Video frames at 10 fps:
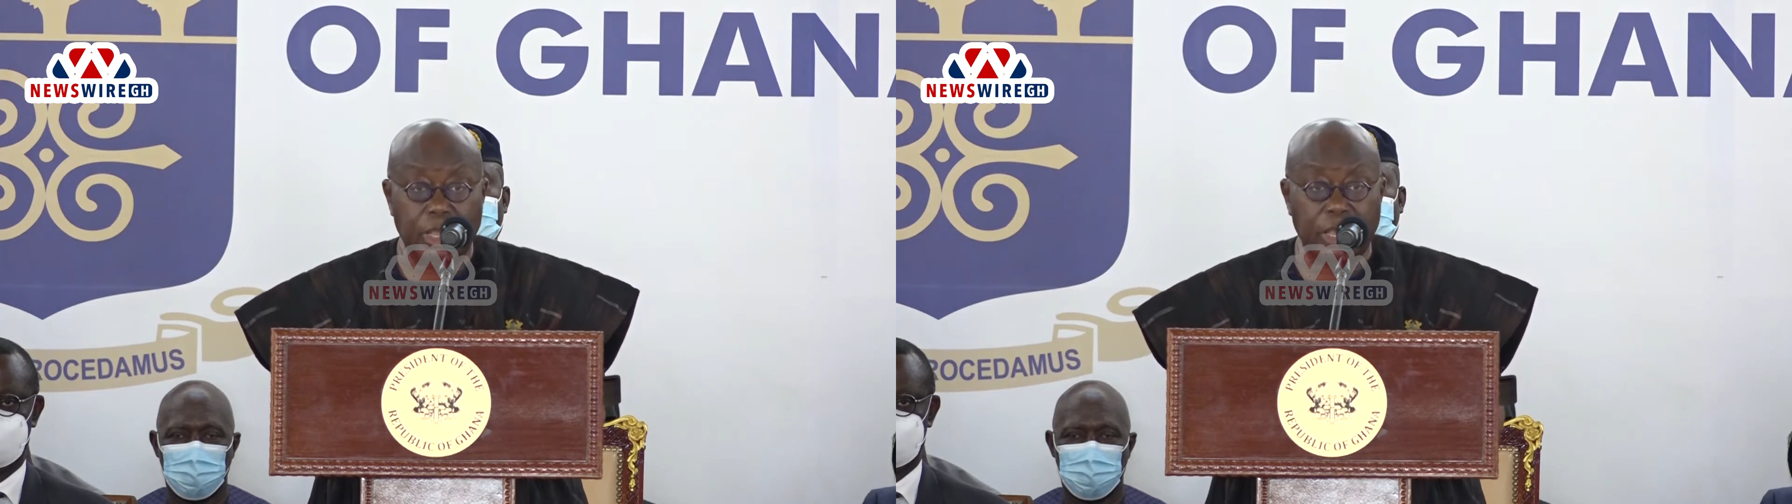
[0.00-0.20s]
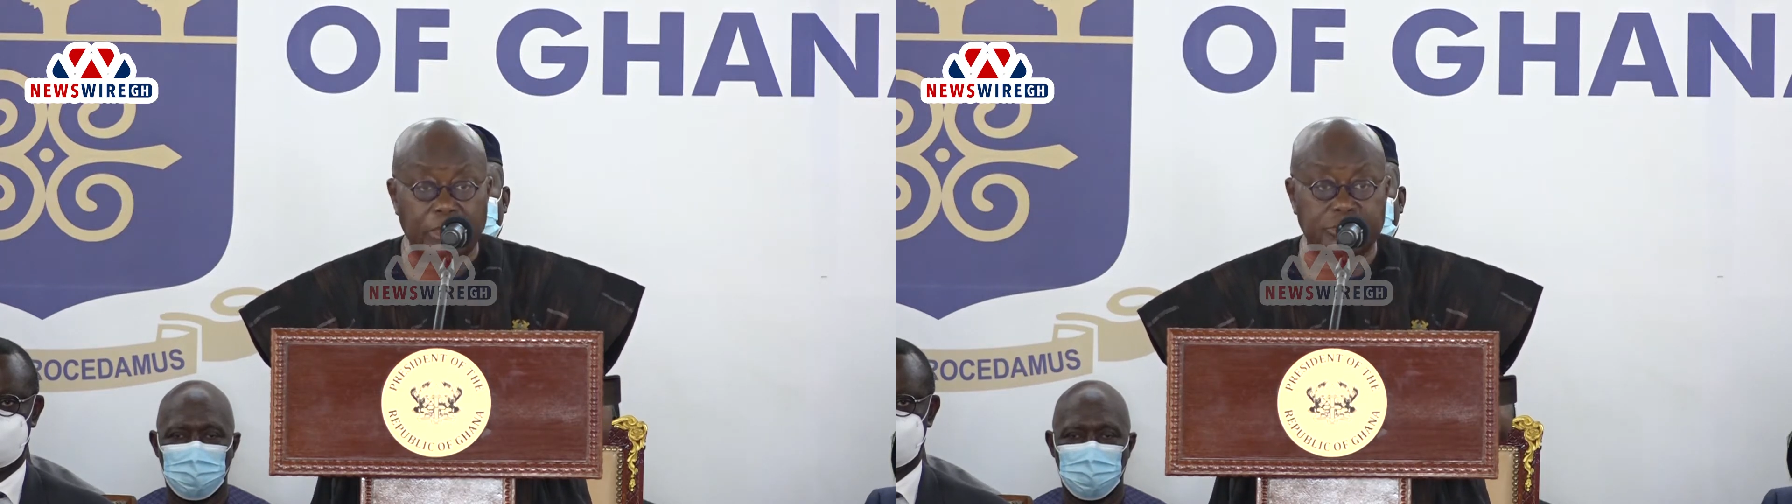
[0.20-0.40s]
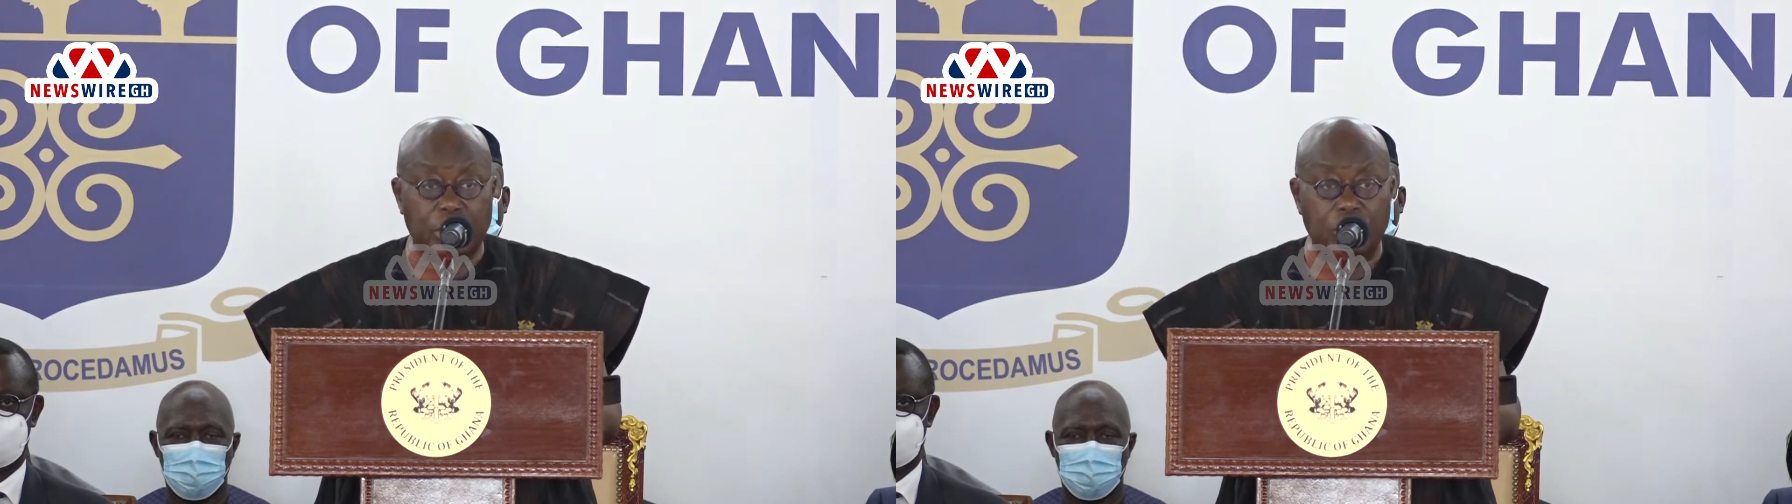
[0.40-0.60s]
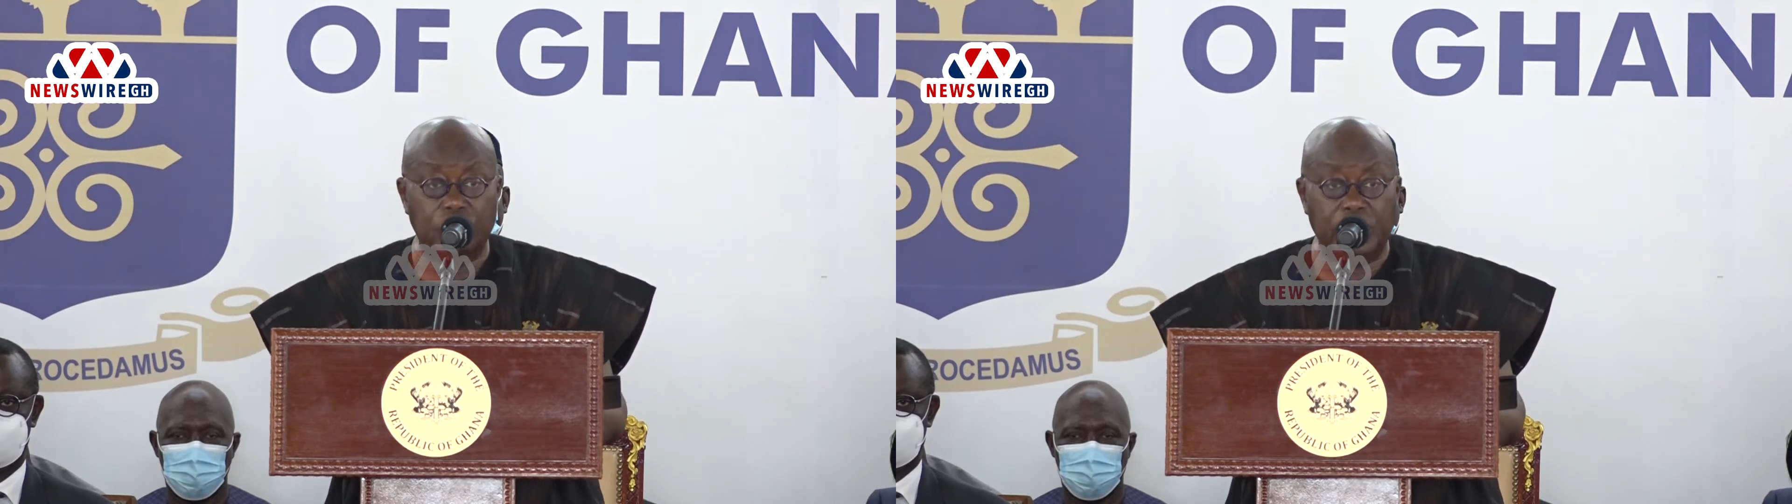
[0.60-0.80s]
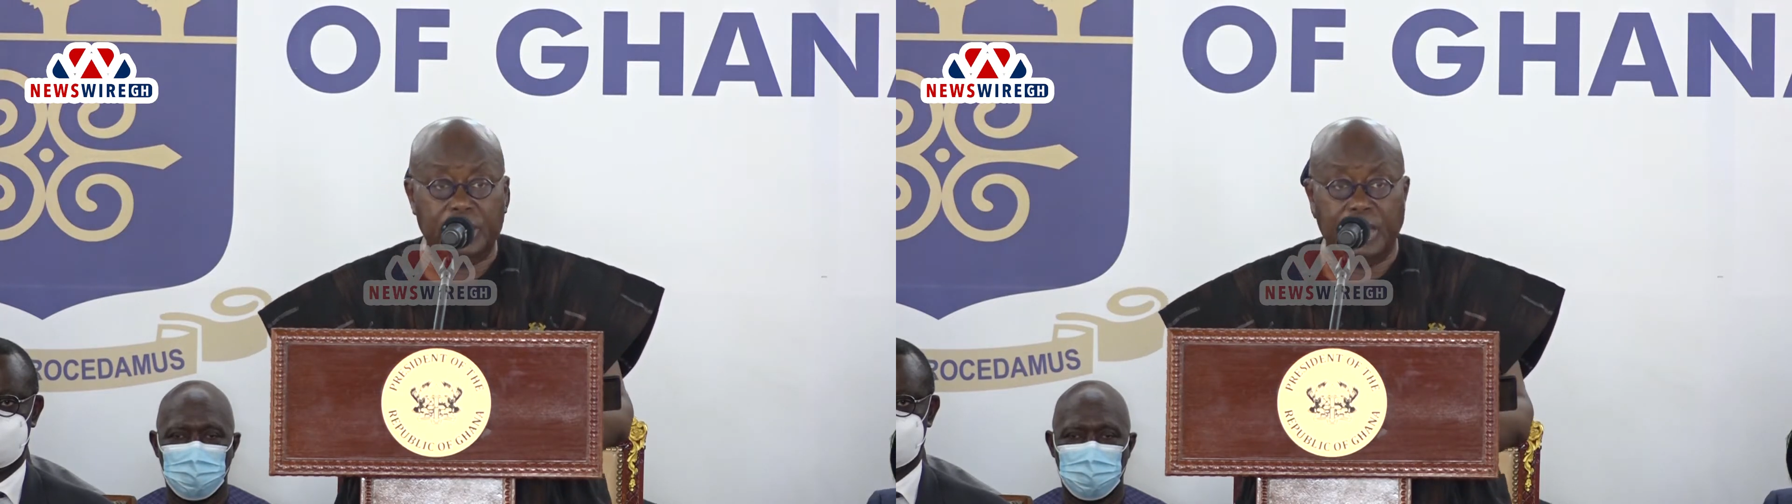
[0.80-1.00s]
is
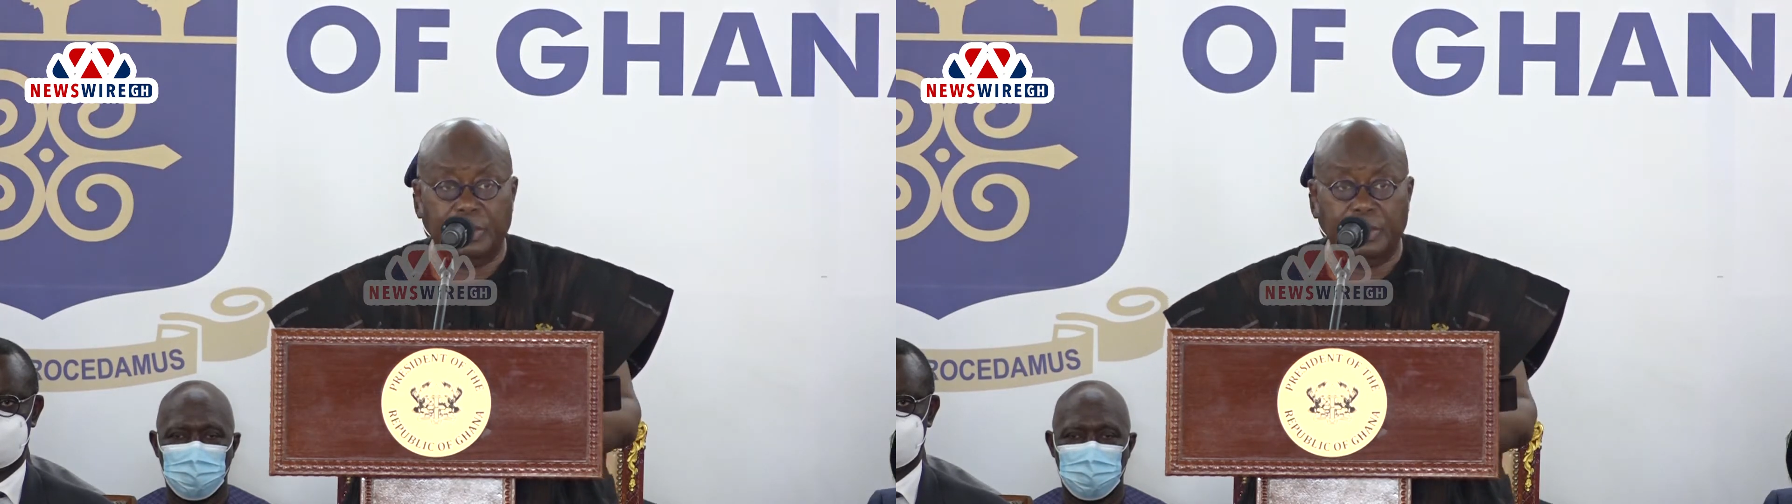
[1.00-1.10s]
wholly